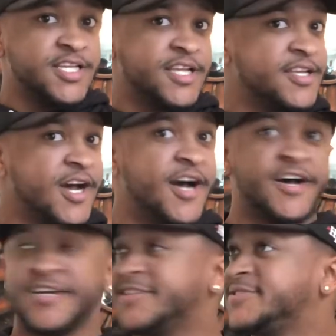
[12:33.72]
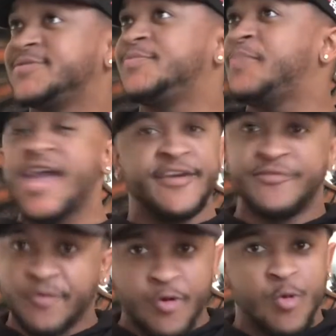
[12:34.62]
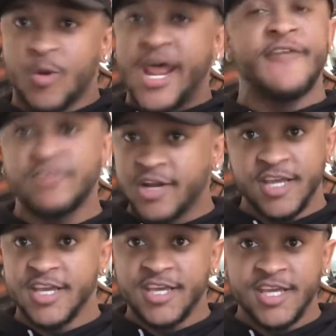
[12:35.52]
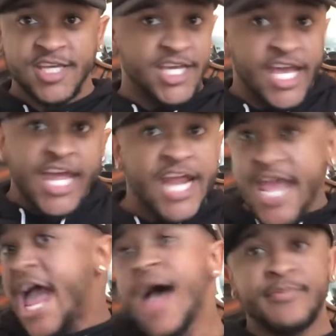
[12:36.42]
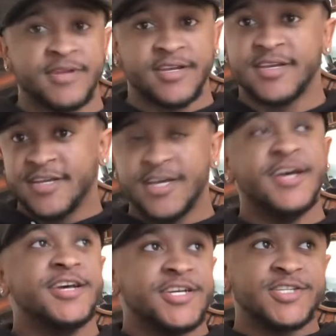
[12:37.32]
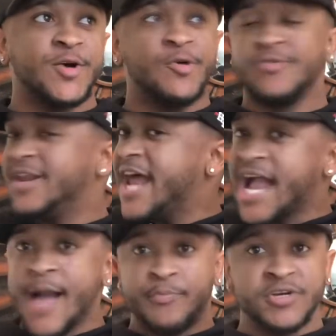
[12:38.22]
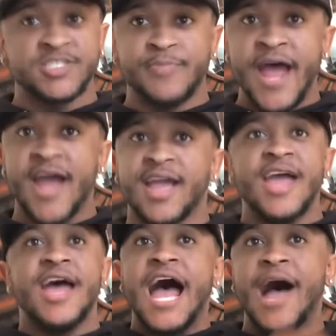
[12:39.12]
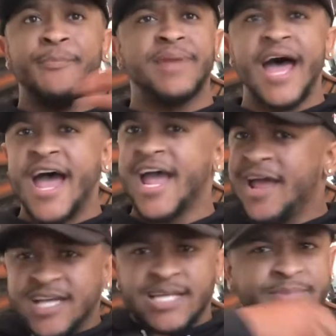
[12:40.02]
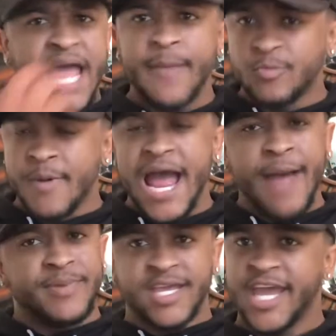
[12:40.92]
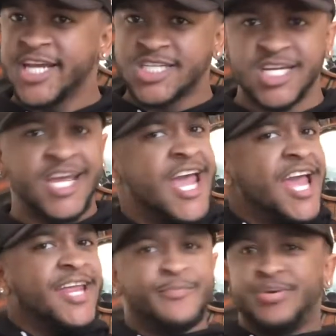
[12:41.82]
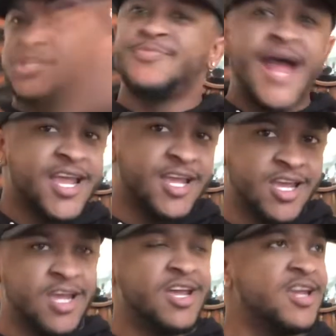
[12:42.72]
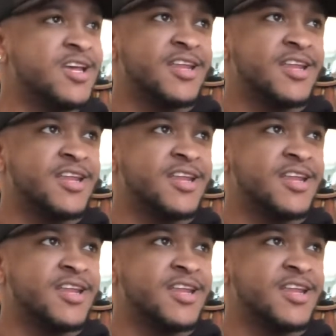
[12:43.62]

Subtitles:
or pay for whatever, it ain't happening. So that got pushed back. I applied. Something happened with my application. It pushed back again.